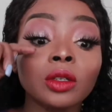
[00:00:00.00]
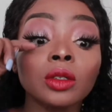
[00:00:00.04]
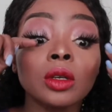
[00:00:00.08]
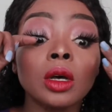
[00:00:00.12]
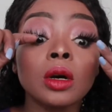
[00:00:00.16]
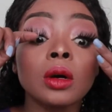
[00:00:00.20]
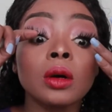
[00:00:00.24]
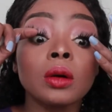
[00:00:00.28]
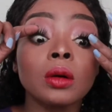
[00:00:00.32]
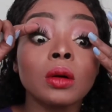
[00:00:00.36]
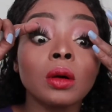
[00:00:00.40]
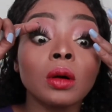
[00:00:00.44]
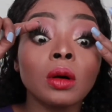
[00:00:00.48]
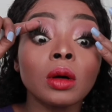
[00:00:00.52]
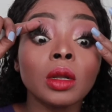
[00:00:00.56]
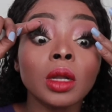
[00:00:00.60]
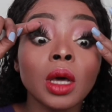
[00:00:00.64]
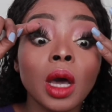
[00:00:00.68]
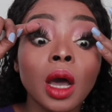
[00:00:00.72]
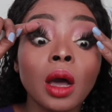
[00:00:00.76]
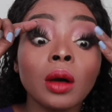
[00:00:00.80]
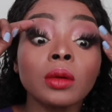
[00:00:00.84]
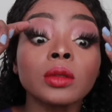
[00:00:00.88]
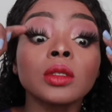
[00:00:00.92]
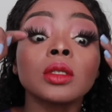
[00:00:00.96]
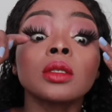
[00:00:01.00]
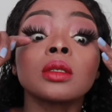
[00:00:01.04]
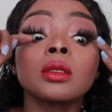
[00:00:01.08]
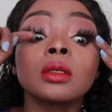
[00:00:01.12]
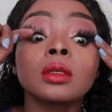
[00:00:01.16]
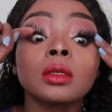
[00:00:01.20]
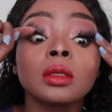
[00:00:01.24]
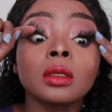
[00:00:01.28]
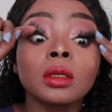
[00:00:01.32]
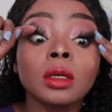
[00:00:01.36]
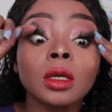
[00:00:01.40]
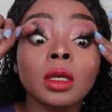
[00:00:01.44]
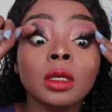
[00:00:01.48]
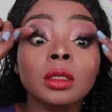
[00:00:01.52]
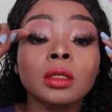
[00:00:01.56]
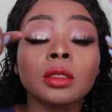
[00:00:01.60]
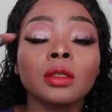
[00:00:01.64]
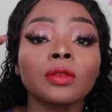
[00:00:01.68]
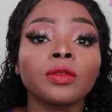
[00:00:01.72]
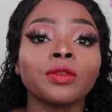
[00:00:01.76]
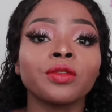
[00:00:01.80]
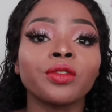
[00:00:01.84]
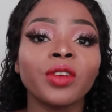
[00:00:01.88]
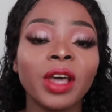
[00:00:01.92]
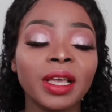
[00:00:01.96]
I'll go all out. It's the
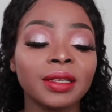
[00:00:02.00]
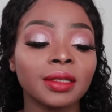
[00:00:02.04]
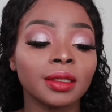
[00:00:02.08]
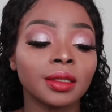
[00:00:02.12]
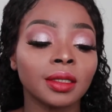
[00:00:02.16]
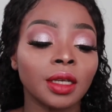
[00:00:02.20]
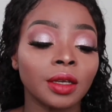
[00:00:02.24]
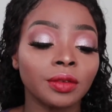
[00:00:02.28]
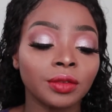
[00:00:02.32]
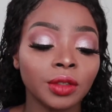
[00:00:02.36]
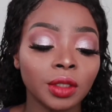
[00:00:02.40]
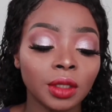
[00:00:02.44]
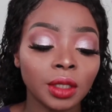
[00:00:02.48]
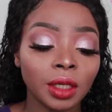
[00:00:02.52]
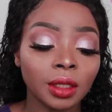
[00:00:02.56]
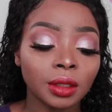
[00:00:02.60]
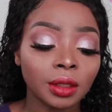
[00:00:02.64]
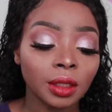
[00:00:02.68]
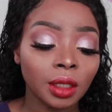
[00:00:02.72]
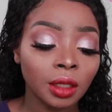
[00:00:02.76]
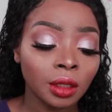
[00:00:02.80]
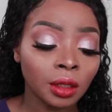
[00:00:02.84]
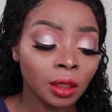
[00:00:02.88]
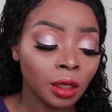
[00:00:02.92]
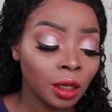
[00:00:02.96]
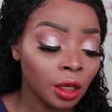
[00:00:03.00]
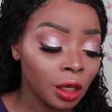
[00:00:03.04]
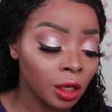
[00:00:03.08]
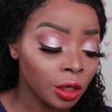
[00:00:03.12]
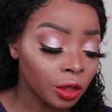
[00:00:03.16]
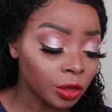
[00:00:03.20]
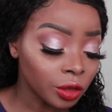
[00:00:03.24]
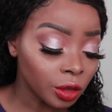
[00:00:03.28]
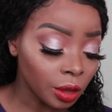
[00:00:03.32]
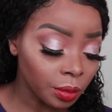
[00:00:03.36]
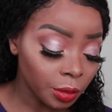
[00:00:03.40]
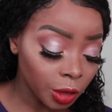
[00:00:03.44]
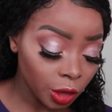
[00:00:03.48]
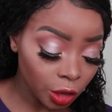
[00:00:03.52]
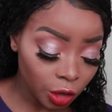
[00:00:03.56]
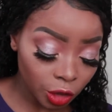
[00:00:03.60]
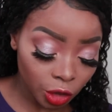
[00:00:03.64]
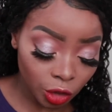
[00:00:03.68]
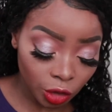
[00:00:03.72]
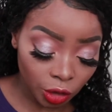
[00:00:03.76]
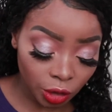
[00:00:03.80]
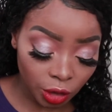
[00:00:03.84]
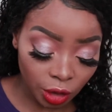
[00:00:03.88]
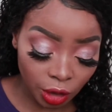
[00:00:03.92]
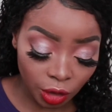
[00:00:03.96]
festive season, so I'm gonna
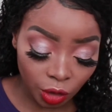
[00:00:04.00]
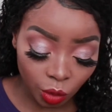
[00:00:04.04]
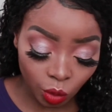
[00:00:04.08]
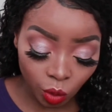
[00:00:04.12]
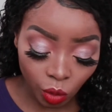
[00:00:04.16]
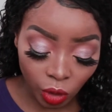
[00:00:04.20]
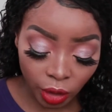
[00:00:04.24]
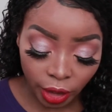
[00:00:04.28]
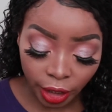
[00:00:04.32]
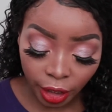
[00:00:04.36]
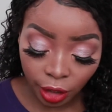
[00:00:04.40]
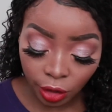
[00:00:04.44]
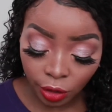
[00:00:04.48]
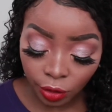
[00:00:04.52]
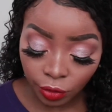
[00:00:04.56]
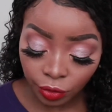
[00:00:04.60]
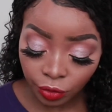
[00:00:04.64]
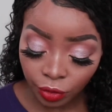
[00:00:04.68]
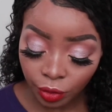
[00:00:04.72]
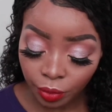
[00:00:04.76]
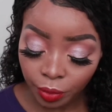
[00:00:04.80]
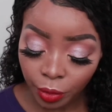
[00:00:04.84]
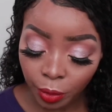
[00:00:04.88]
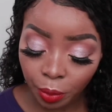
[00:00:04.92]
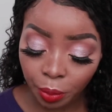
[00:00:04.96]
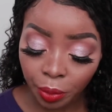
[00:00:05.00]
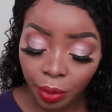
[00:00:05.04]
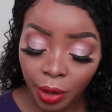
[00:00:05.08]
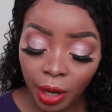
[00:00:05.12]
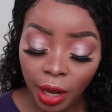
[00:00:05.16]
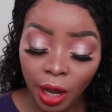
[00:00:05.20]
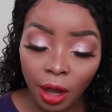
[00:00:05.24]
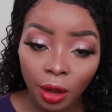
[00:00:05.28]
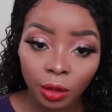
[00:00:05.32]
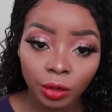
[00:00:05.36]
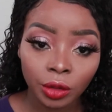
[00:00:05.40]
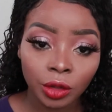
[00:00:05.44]
use this one I got from the pound